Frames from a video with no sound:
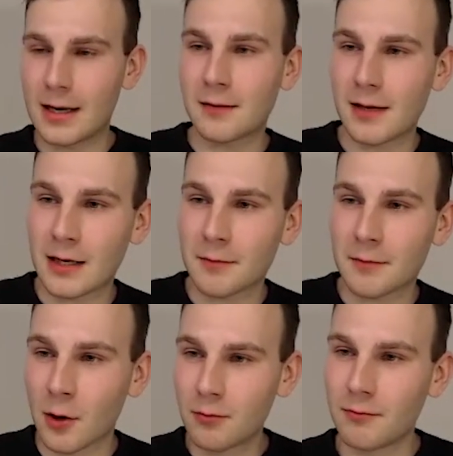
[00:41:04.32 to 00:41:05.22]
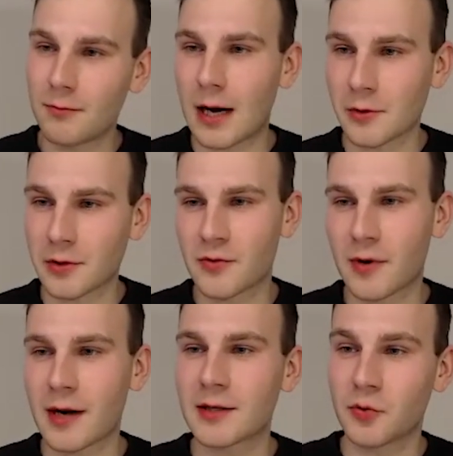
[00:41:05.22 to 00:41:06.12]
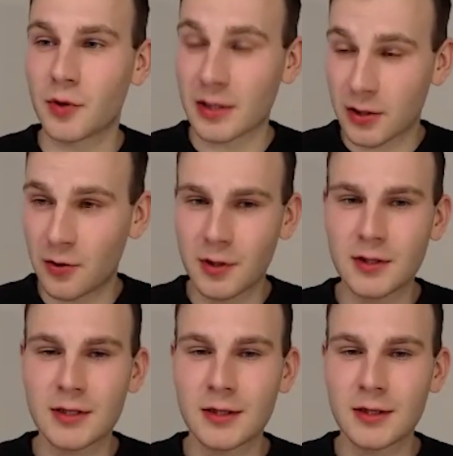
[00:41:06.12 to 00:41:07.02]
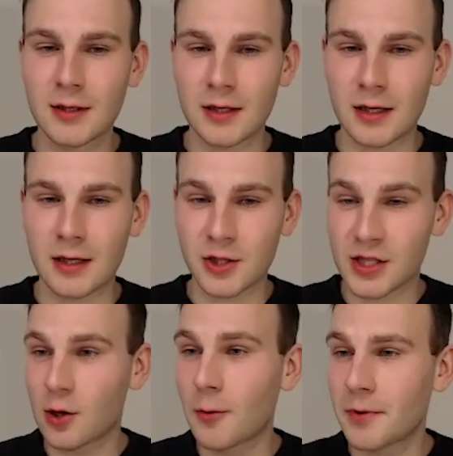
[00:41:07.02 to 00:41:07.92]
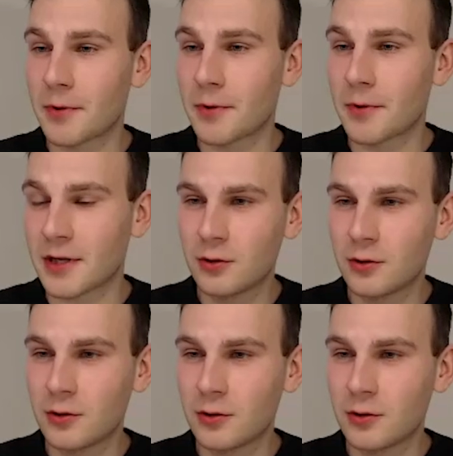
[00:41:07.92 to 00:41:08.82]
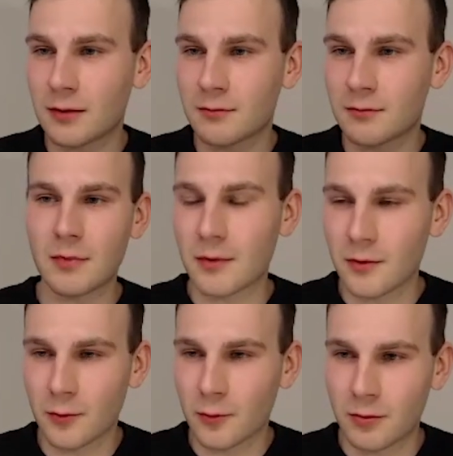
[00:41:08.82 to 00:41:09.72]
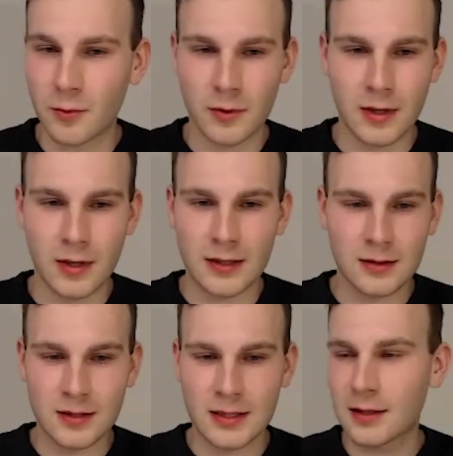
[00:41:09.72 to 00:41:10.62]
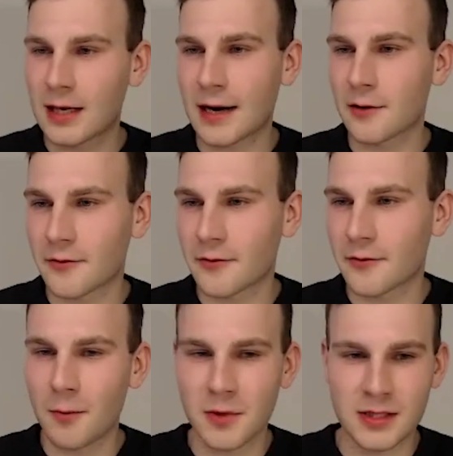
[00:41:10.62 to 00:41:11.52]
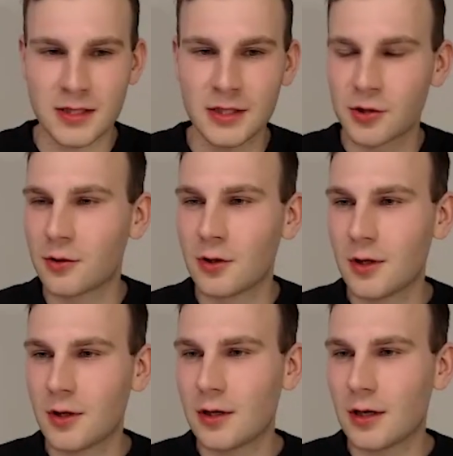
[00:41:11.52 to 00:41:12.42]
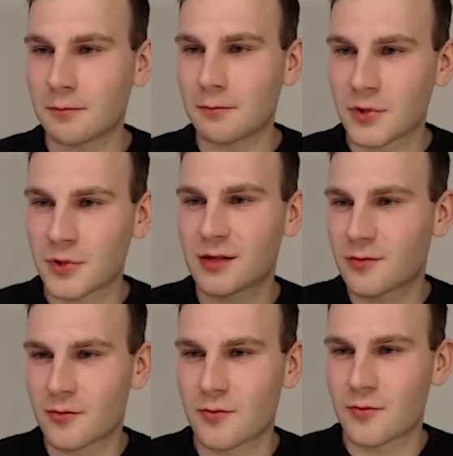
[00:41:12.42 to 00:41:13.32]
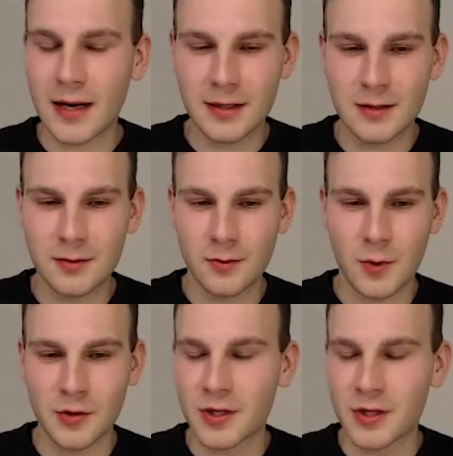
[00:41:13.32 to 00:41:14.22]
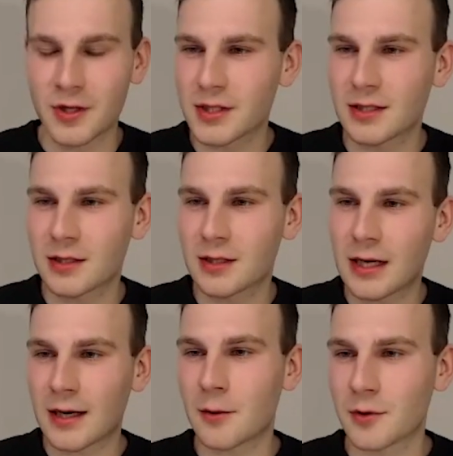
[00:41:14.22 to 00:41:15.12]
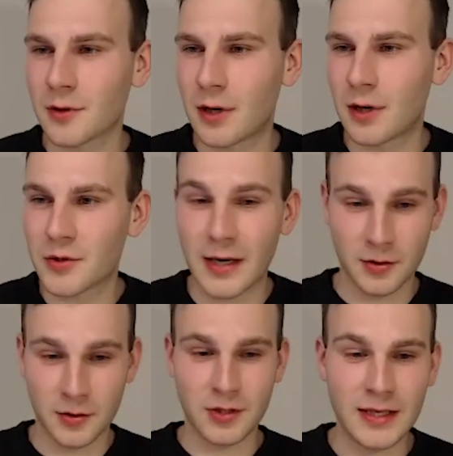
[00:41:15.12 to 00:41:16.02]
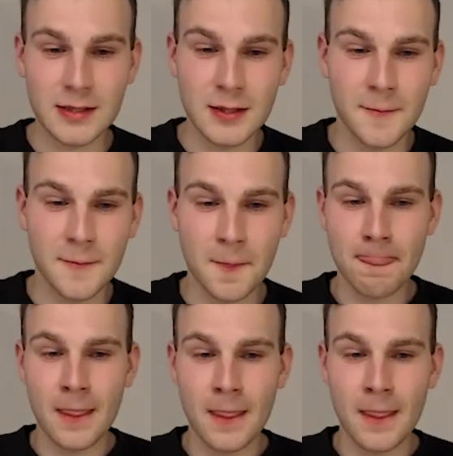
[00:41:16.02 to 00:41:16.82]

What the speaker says: let me know. I will try to include it. Just open an issue, it's kind of a formless issue. Just write what you're interested in, and I will try to address it.